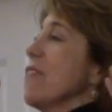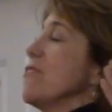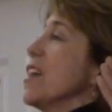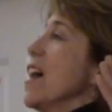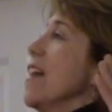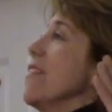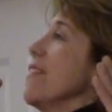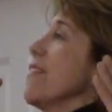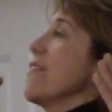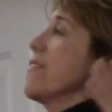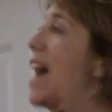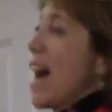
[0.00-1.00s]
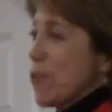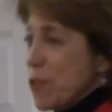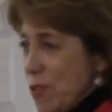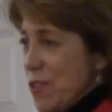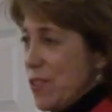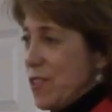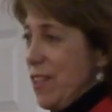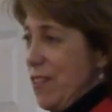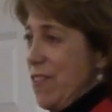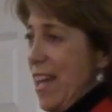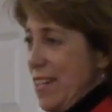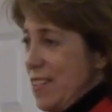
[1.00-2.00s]
done thousands
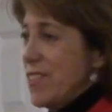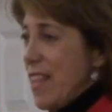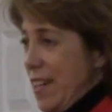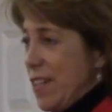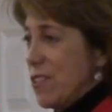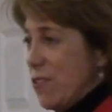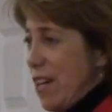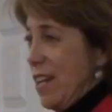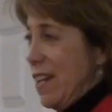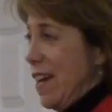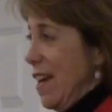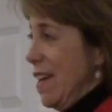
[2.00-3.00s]
of anesthetics, right?